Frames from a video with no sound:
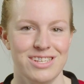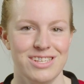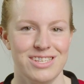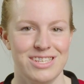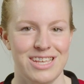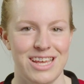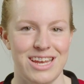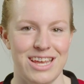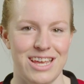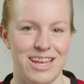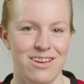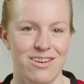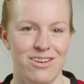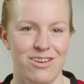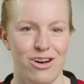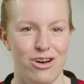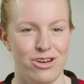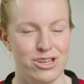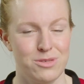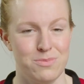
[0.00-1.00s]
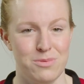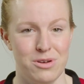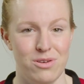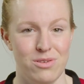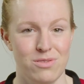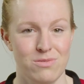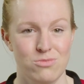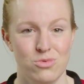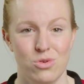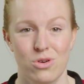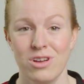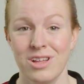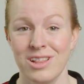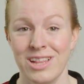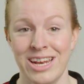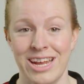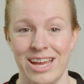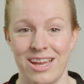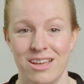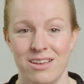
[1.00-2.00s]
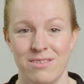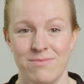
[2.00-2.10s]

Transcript: city, hospital, or clinic.